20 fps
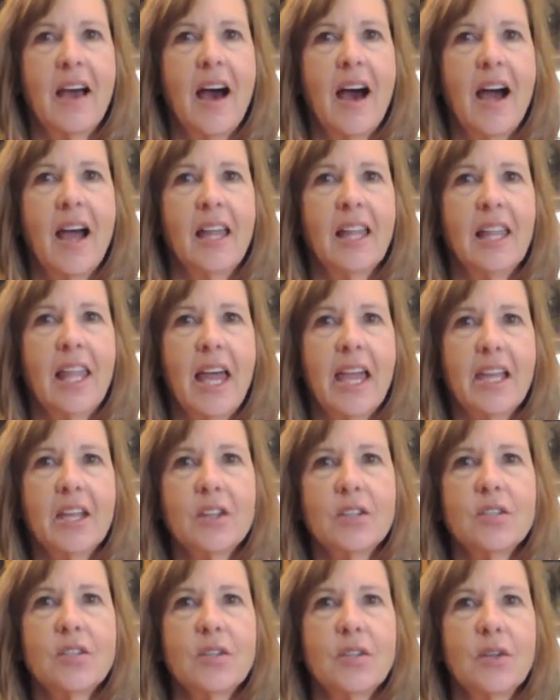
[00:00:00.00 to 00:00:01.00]
I
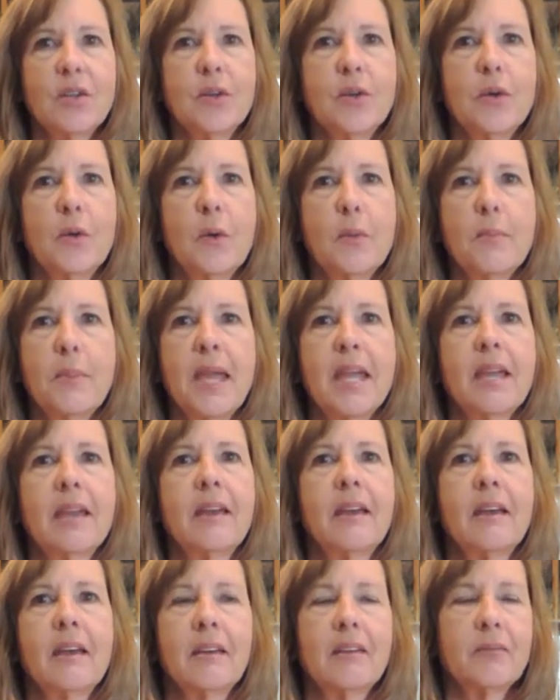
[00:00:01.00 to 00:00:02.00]
like to
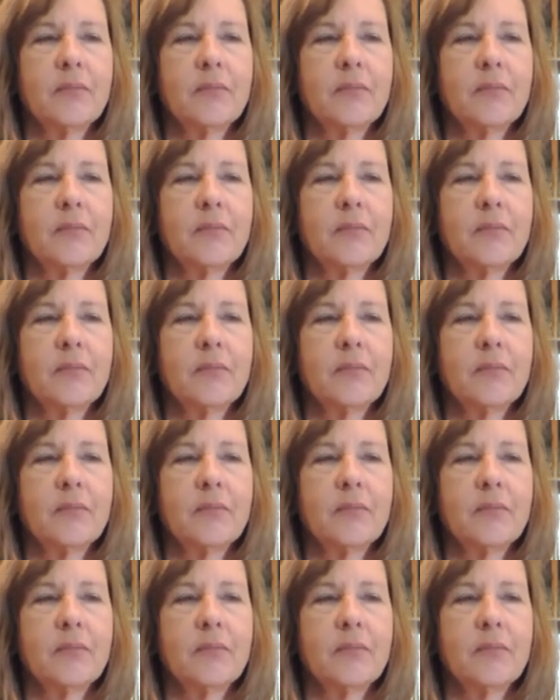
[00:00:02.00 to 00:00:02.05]
make